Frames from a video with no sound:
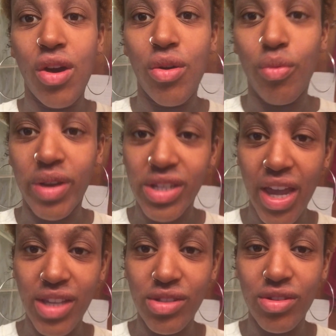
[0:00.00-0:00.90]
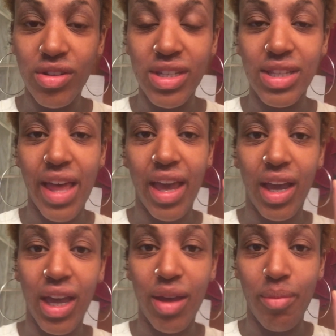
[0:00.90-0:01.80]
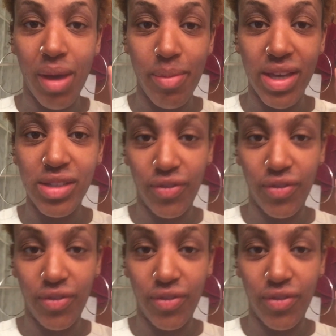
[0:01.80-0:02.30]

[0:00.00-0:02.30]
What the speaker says: Witch hazel is like my best